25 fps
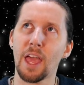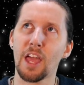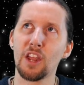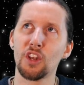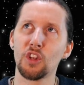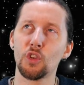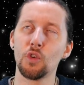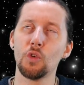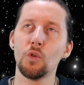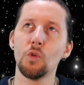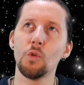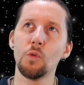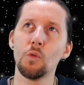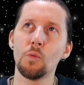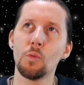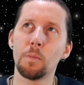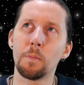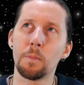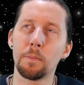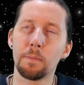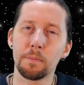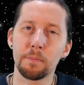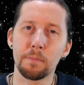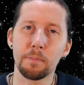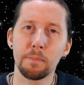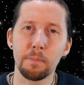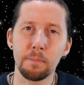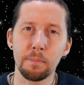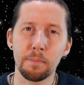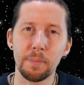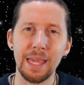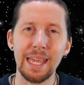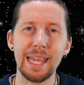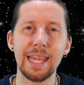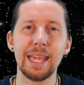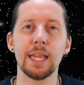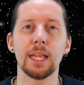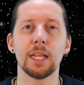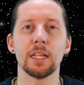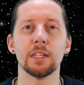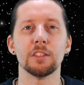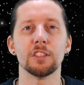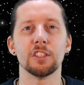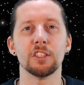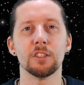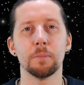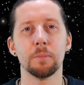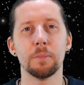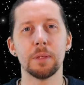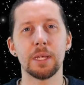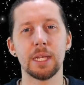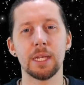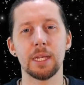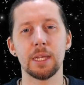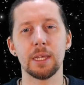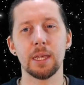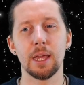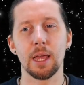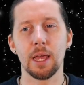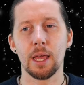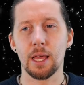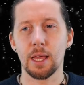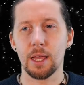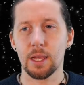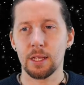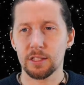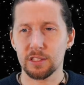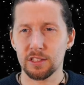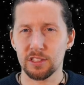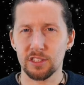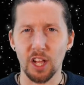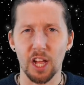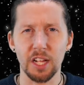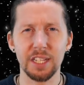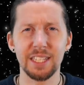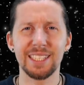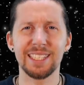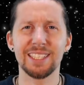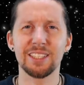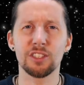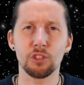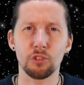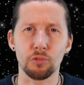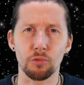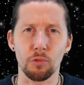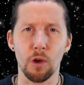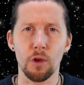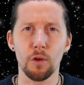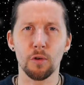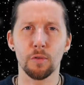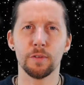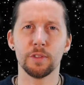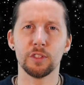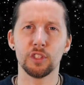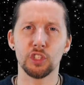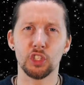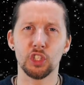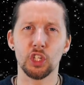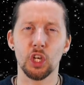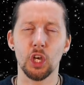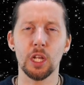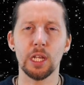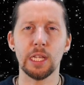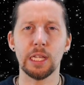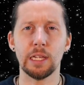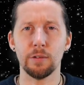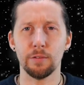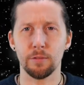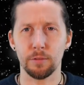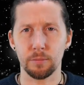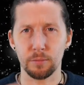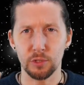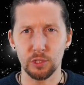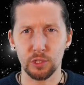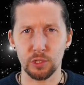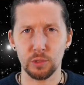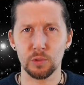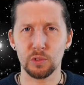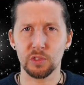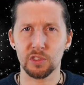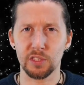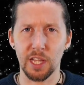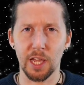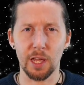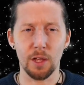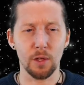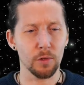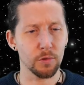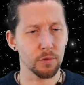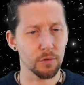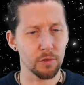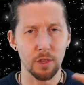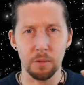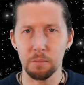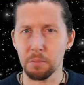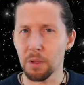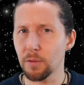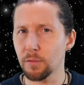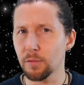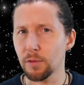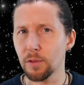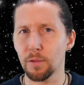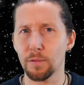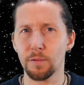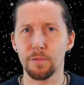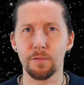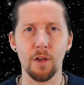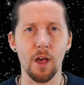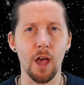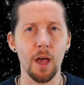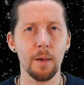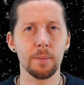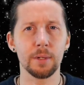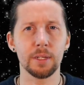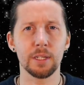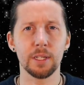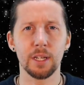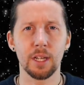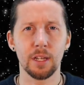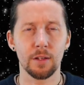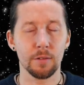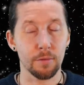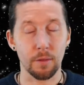new being to be started its growth, its journey from two cells, from the mother and the farmer,